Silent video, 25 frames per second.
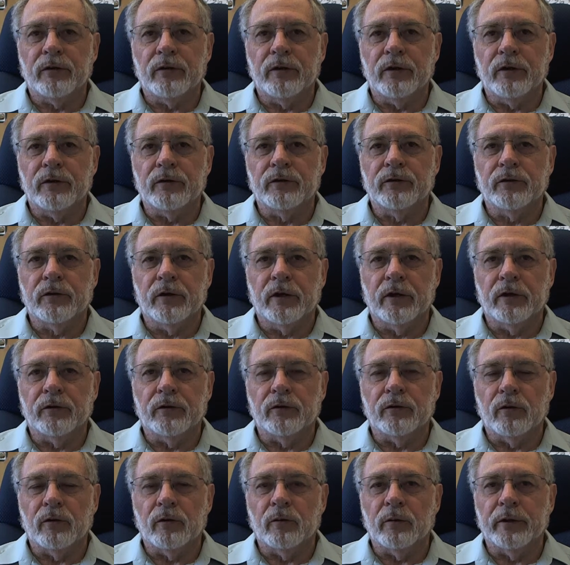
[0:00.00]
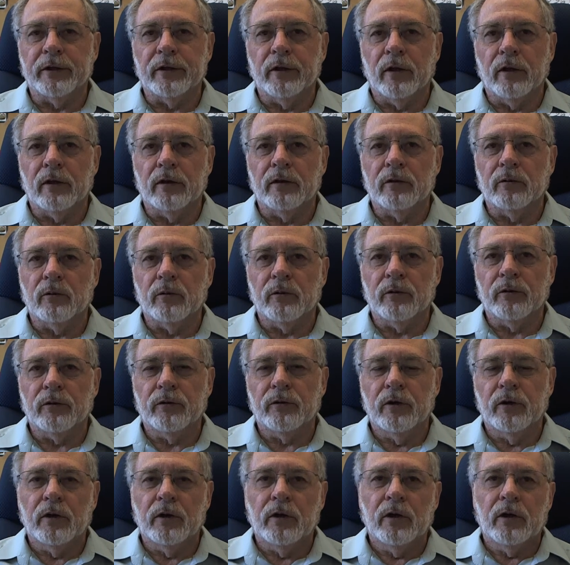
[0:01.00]
these things are regarded
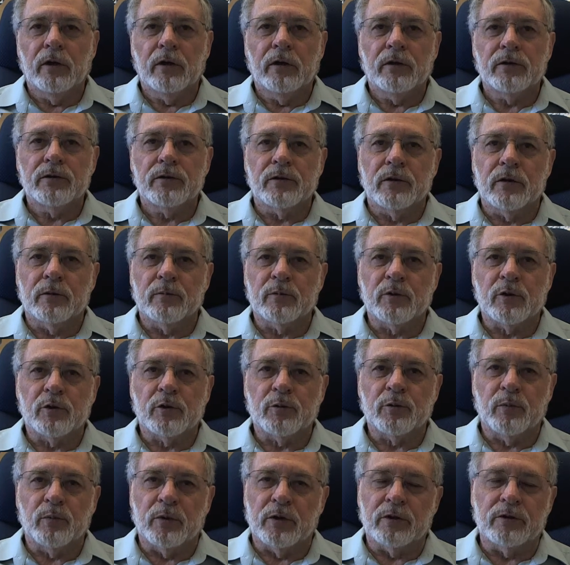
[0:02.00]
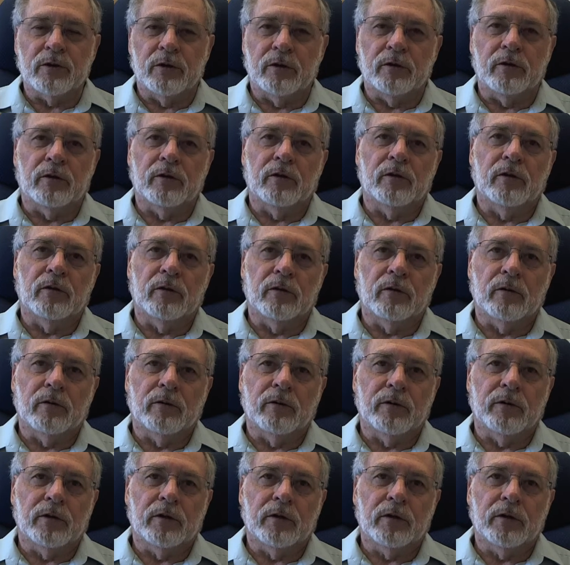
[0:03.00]
with some suspicion, you know,